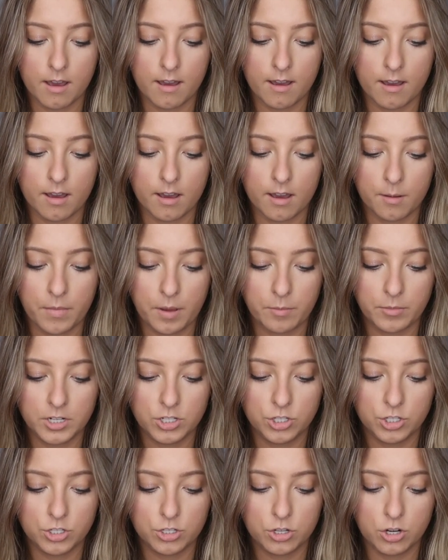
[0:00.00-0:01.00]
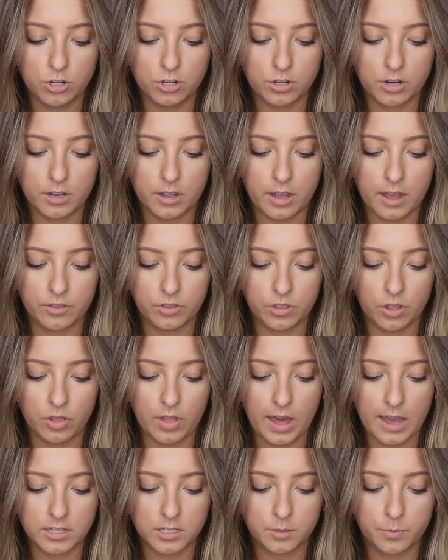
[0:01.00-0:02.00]
I'm gonna start at the
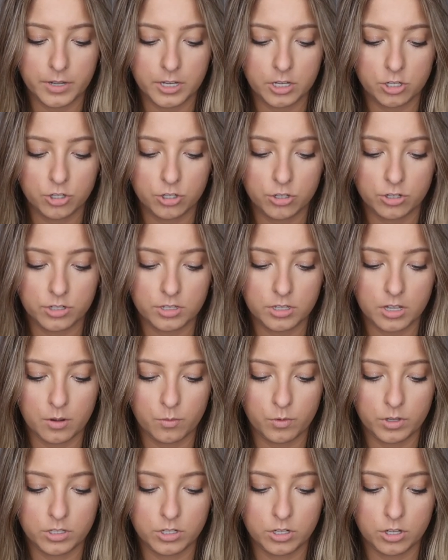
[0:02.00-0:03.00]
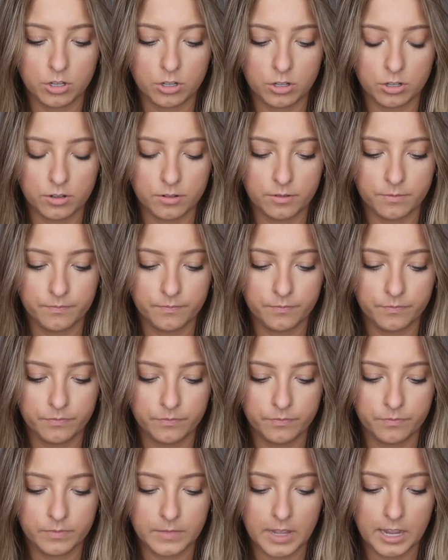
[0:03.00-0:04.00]
last pictures that we took.
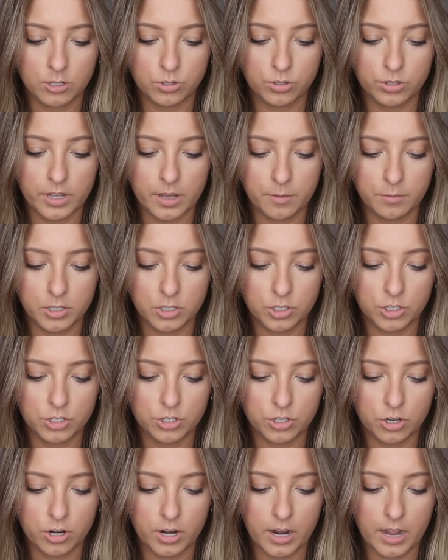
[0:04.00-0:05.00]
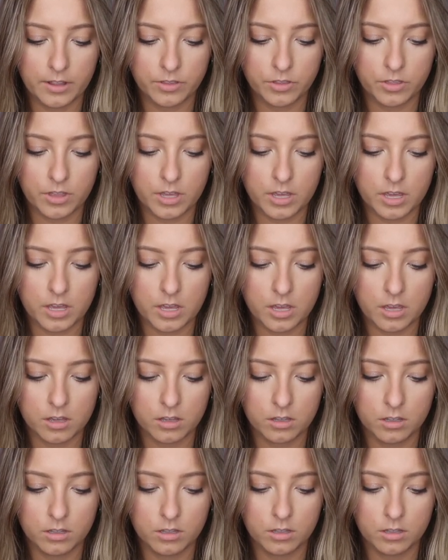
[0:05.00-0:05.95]
Actually, I'm gonna start at the